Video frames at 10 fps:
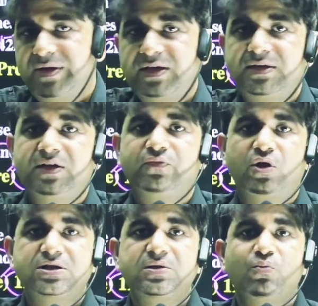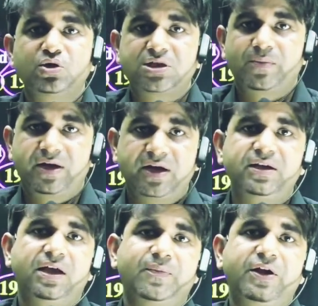that what is the most abundant
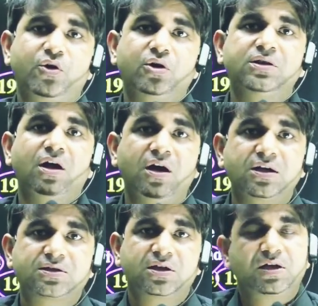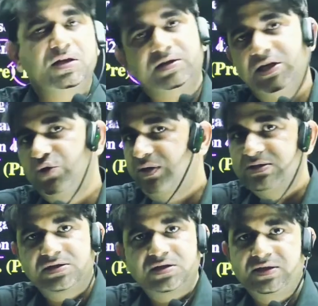element on the earth, then you can say
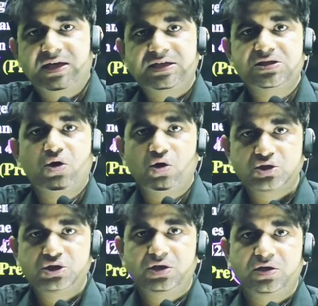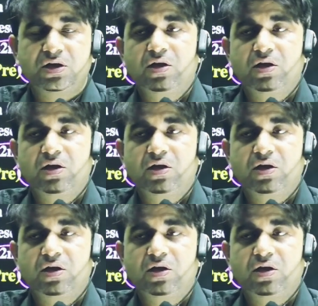so that is the oxygen.